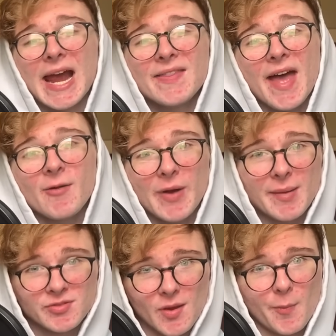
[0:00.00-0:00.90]
And that
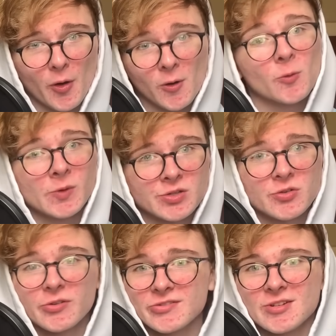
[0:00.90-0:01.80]
wraps up our
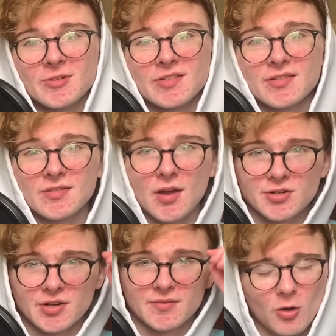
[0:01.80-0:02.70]
original series
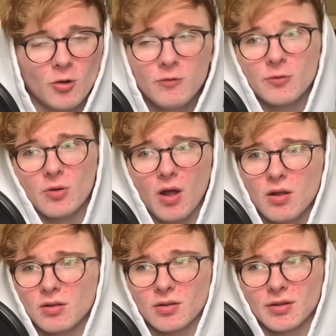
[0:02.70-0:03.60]
discussion.
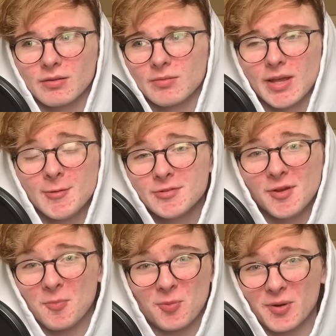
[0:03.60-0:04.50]
Overall, it was a
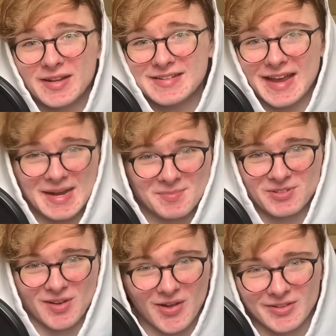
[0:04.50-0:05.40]
pretty damn
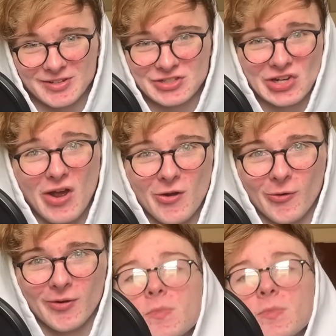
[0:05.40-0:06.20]
solid show.